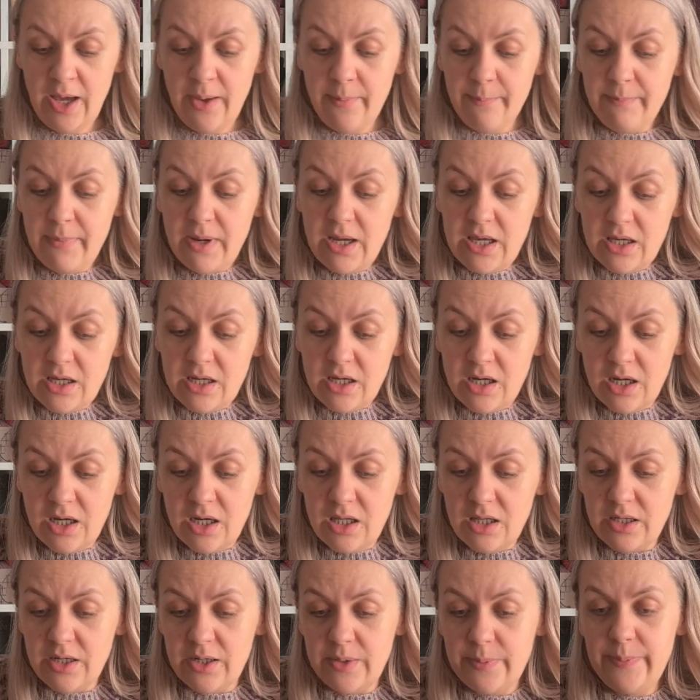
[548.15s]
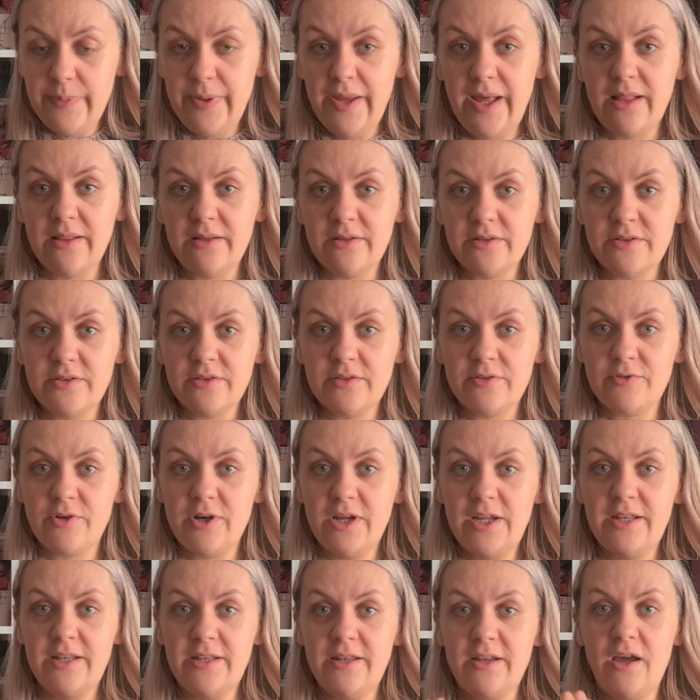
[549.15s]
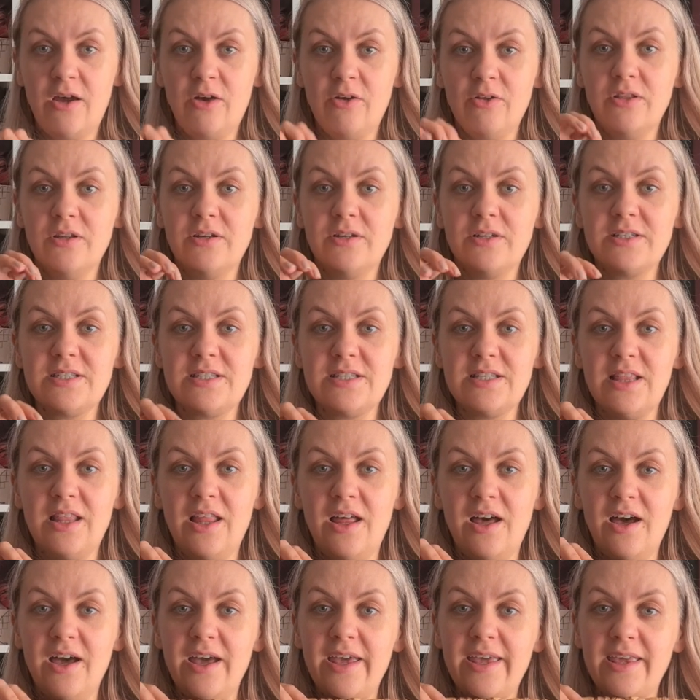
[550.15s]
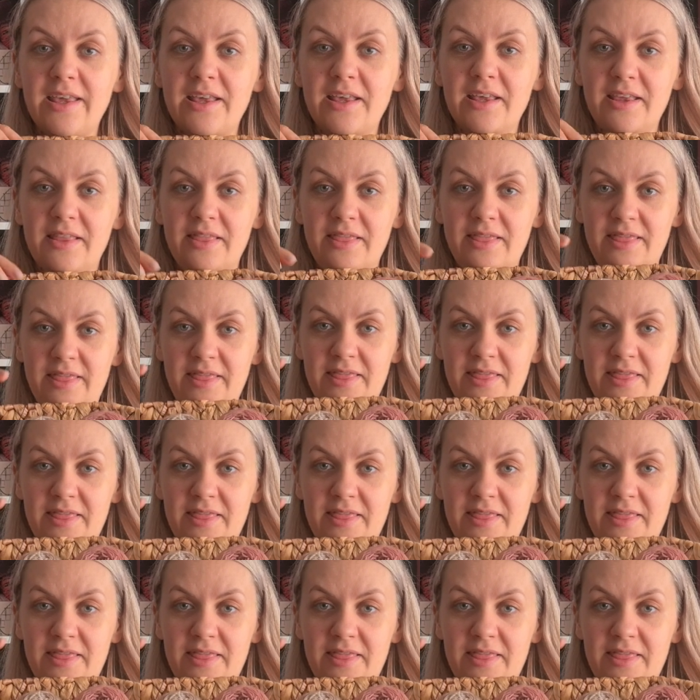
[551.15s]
My color palette right now looks like